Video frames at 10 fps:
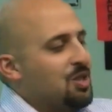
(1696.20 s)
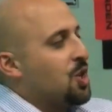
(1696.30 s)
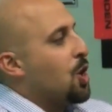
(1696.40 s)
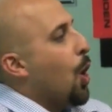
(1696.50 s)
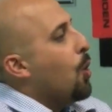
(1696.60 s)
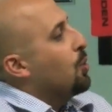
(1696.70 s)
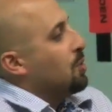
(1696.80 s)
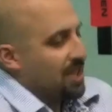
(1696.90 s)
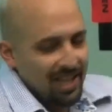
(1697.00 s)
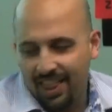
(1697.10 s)
was
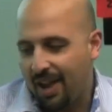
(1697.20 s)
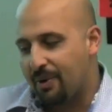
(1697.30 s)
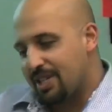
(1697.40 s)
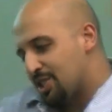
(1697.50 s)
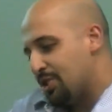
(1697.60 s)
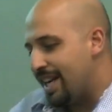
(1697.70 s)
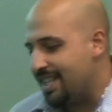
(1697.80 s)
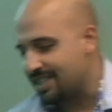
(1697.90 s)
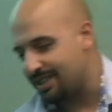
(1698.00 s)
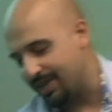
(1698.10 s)
gold. That went straight
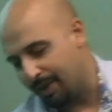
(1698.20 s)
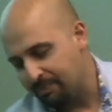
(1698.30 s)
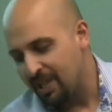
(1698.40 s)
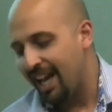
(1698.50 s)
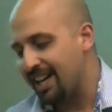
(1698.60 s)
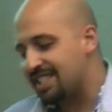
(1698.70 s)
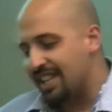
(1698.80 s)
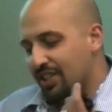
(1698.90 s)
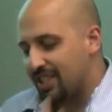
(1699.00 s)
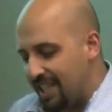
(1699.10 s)
into the video. And I
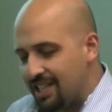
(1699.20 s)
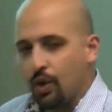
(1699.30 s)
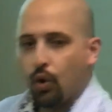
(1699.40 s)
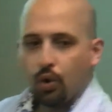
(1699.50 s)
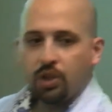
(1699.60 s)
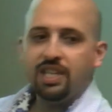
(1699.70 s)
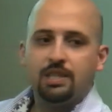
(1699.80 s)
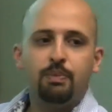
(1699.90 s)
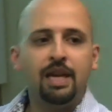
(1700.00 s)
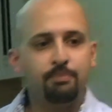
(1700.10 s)
said, look, these are all
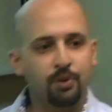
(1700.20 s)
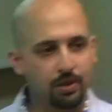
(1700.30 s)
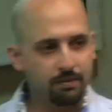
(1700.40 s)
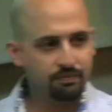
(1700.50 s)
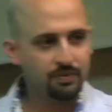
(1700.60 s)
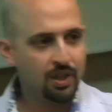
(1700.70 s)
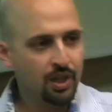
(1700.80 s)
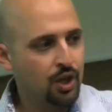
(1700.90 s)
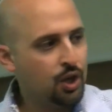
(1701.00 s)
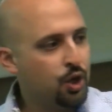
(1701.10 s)
these people
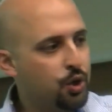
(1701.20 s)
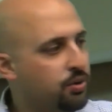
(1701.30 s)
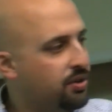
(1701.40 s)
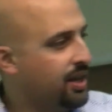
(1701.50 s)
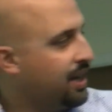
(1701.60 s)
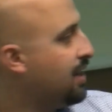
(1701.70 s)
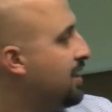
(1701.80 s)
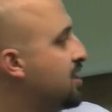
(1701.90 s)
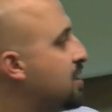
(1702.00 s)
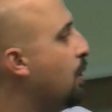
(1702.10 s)
who think
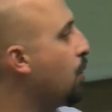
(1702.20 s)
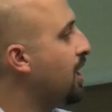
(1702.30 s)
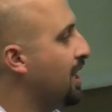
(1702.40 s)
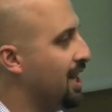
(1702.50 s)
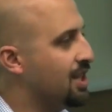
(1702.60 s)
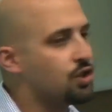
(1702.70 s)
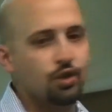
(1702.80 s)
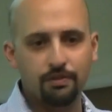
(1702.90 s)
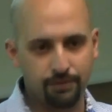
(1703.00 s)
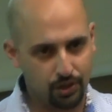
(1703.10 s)
smoking is
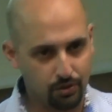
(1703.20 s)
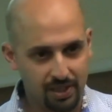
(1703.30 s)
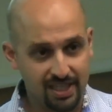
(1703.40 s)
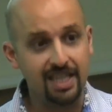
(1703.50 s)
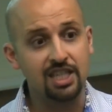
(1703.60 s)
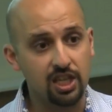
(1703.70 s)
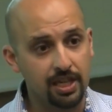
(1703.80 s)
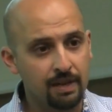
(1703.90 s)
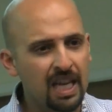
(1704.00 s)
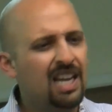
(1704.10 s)
good for you,
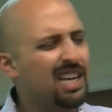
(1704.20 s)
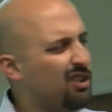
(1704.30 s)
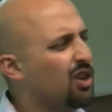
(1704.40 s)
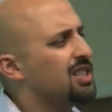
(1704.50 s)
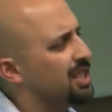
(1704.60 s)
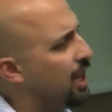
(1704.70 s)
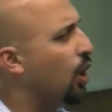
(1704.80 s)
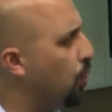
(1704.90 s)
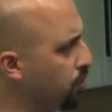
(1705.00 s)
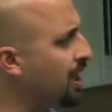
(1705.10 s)
essentially. Now, granted, they're
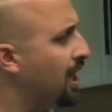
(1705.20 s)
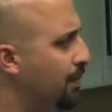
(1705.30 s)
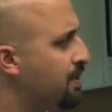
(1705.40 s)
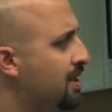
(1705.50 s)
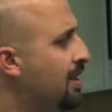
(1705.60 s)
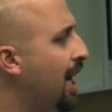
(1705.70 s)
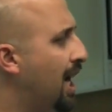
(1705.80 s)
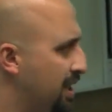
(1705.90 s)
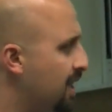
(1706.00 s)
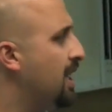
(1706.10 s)
old clips,
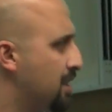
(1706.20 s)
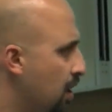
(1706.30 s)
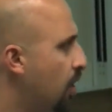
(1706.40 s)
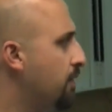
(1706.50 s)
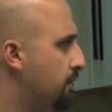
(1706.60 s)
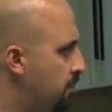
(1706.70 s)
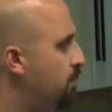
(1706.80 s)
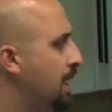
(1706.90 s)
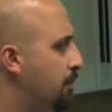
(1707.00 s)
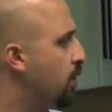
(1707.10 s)
and there's a lot of
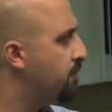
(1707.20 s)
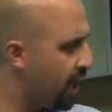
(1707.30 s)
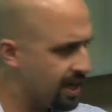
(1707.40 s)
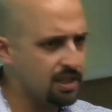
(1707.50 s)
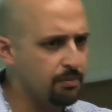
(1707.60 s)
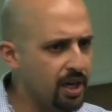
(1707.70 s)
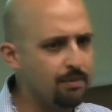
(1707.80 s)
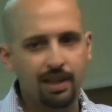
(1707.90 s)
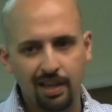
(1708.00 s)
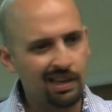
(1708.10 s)
people who've changed their mind
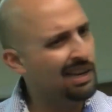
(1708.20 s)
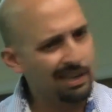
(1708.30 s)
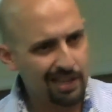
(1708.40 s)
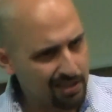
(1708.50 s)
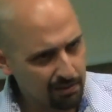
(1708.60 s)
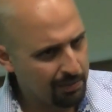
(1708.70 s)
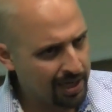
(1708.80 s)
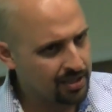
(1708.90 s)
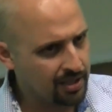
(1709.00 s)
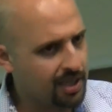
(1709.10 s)
about that. That doesn't
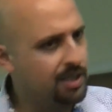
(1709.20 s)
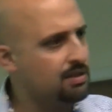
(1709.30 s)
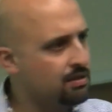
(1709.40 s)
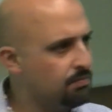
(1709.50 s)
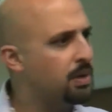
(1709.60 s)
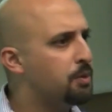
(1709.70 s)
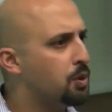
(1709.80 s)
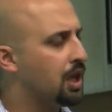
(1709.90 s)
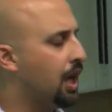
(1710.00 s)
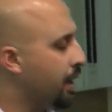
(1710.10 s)
matter to the kids. People
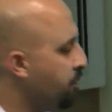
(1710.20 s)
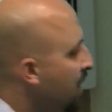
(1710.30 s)
were lying.